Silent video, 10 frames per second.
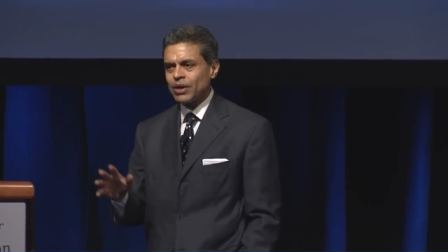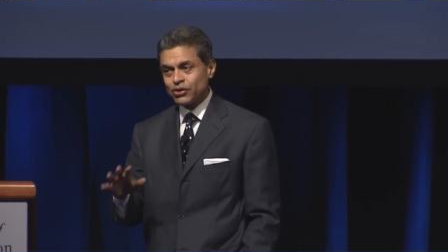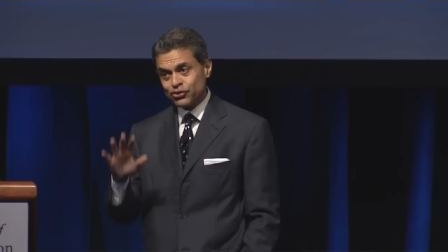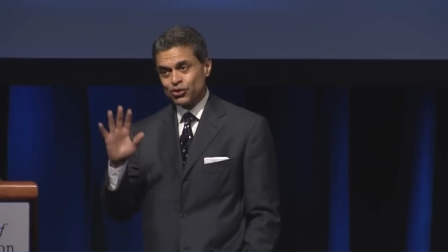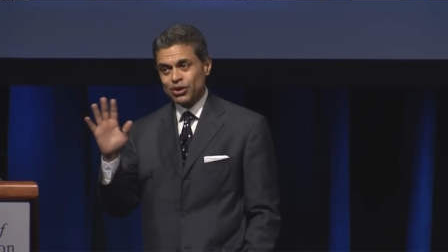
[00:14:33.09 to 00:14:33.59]
And
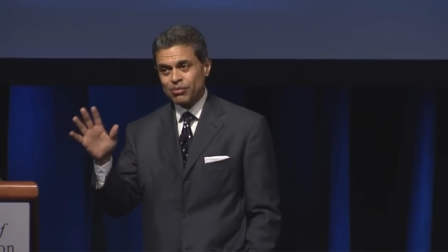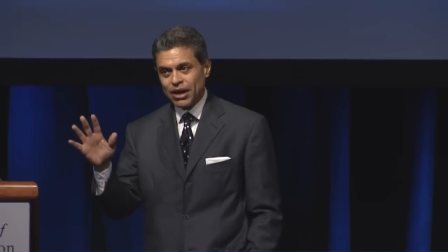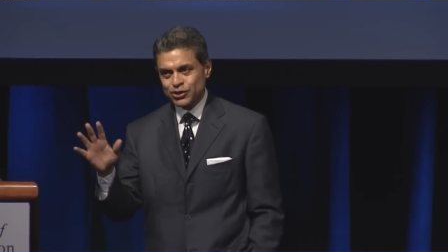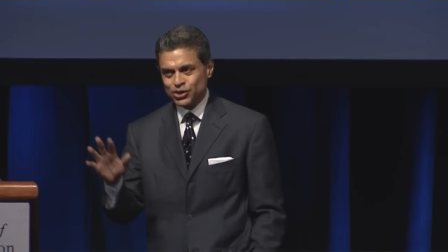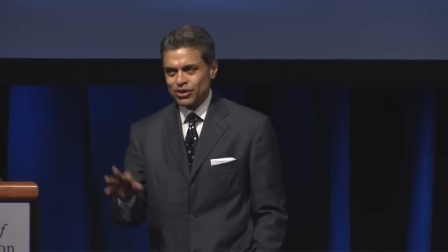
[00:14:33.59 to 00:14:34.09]
as you can
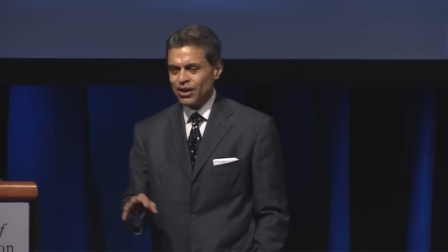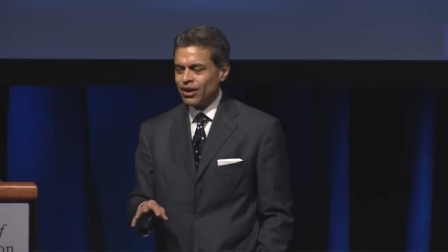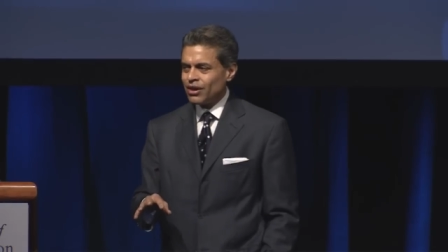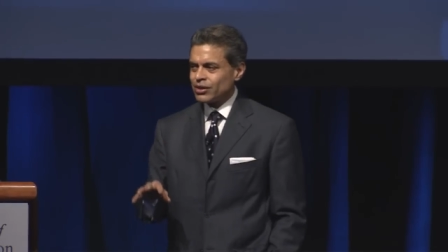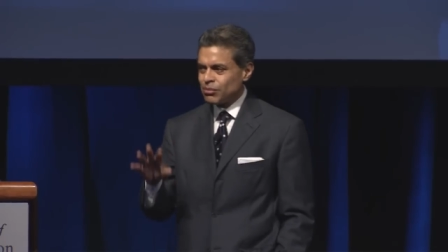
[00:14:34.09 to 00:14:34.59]
imagine,
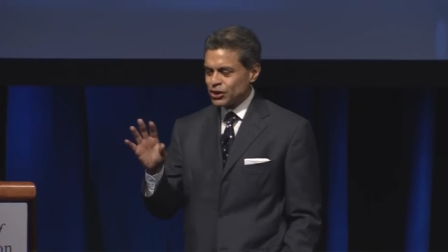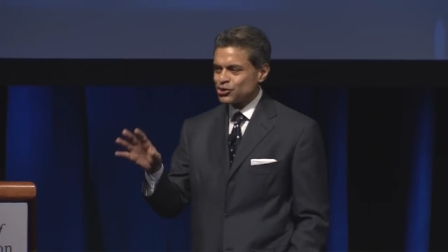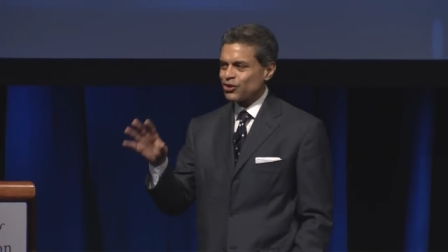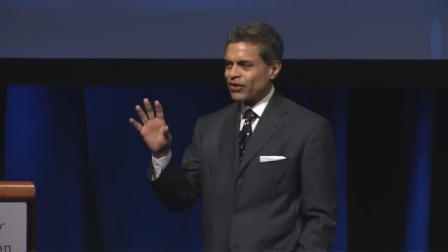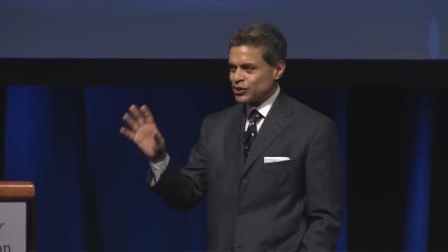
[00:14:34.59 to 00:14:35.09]
the
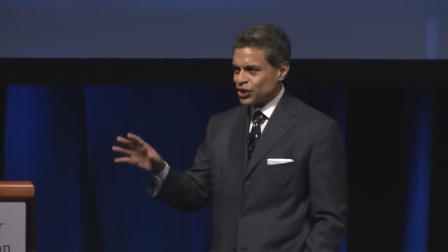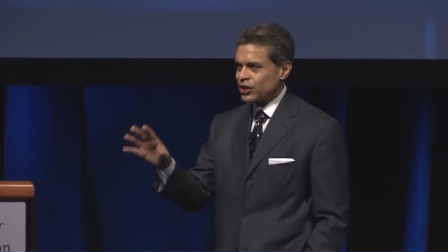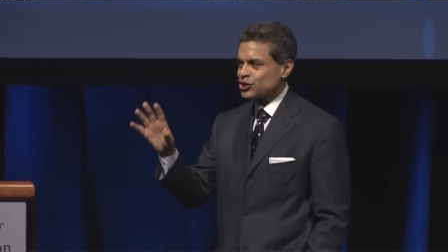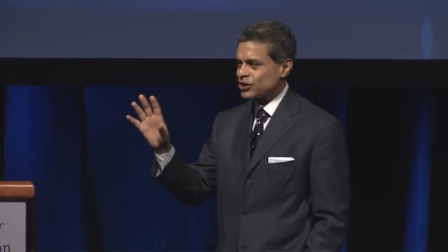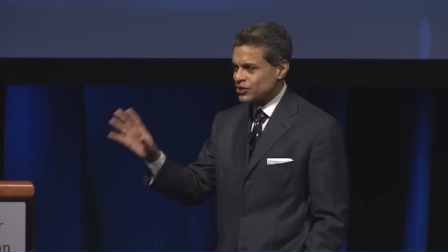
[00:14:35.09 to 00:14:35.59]
Minister of
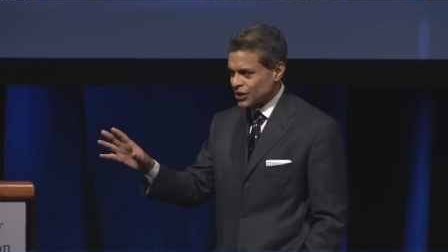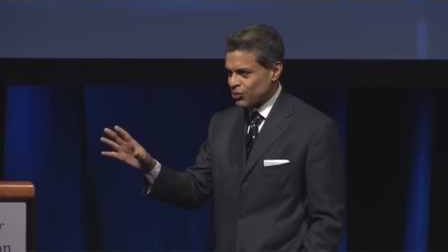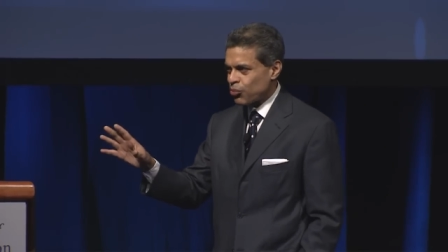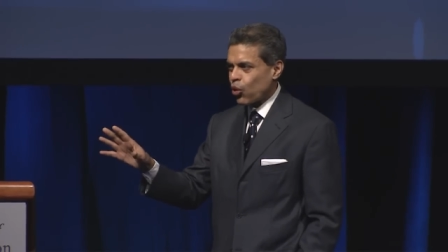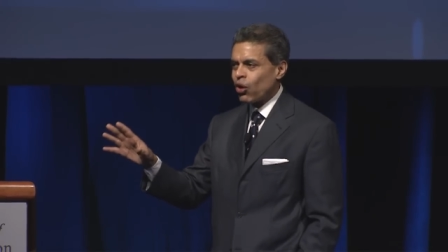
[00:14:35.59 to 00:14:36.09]
Education in
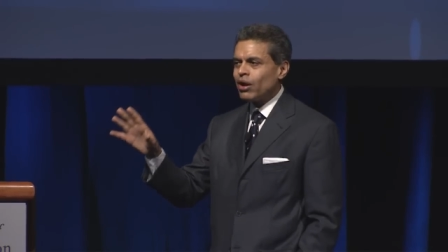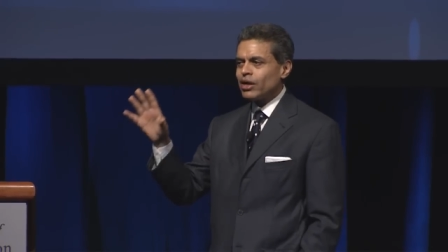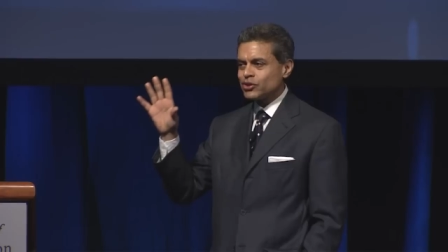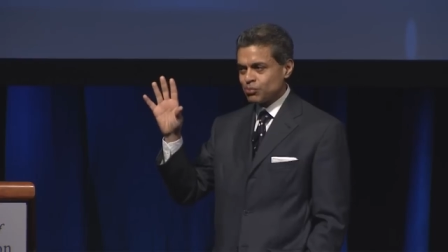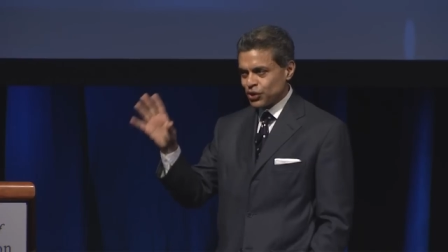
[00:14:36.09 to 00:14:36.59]
Singapore
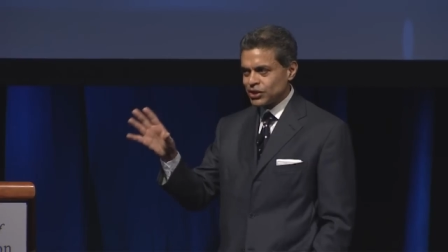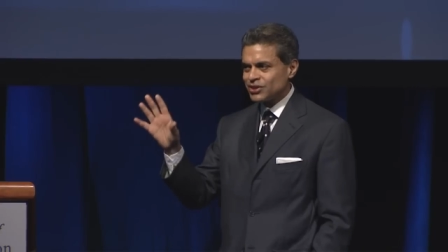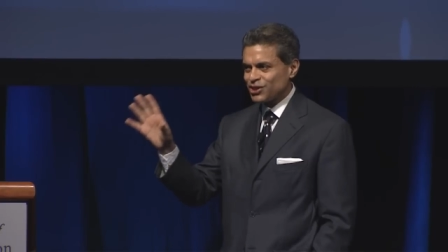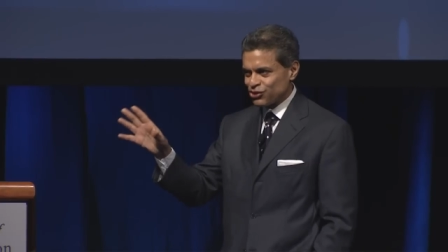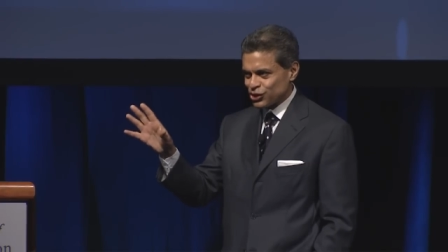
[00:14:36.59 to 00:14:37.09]
is a pretty
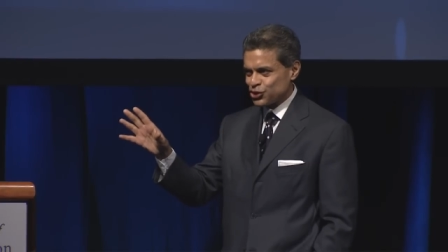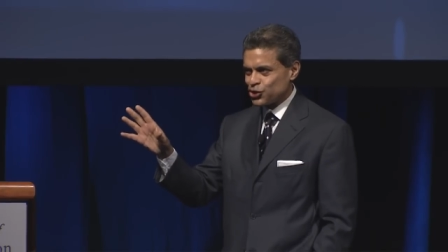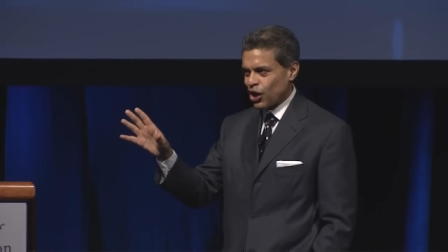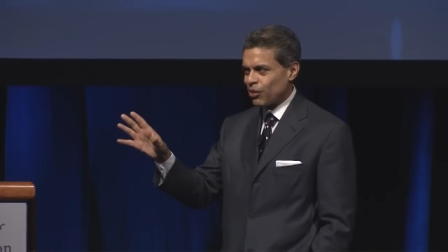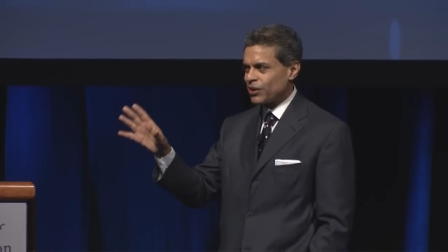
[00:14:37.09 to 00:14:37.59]
serious
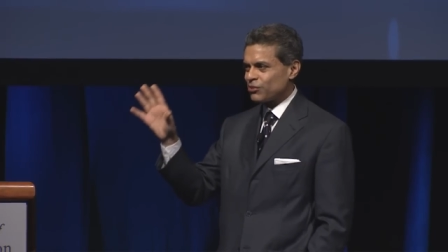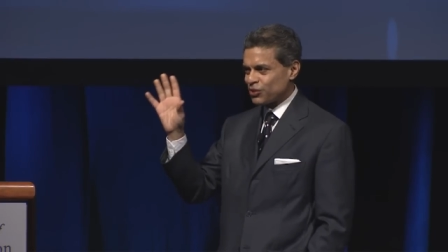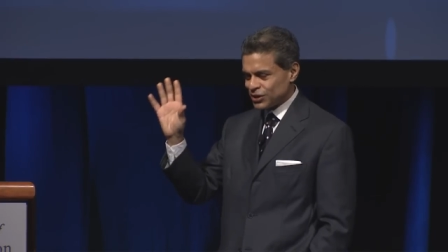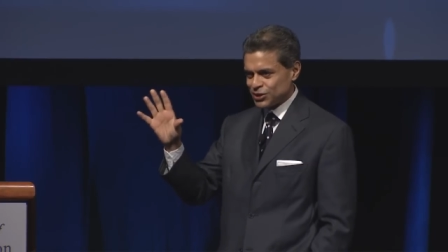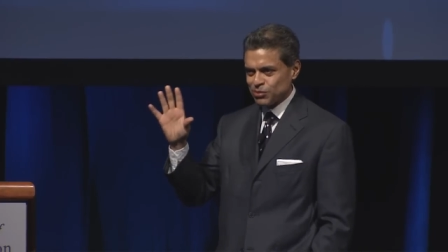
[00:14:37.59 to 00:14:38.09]
job and a
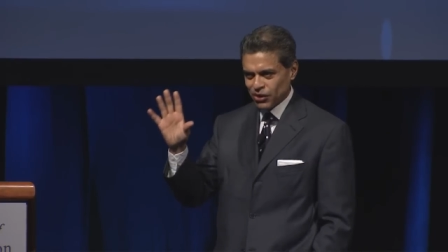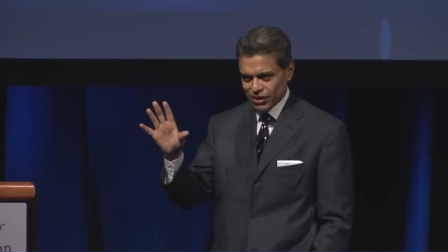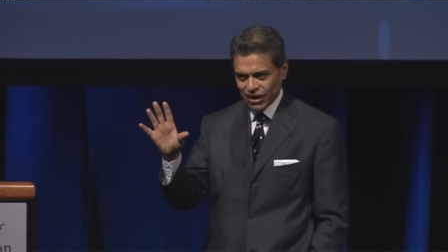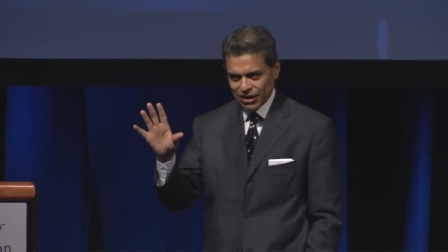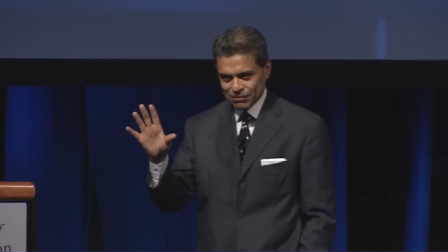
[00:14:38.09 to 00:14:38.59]
pretty smart
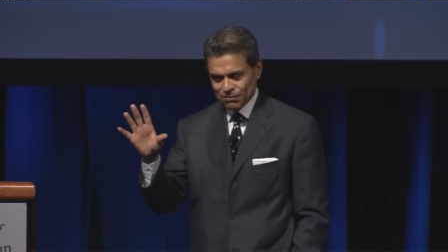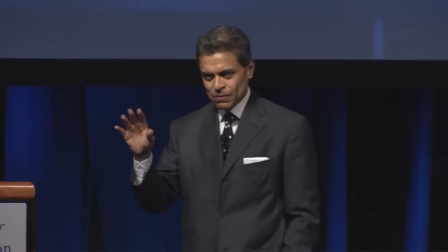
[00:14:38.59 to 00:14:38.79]
guy.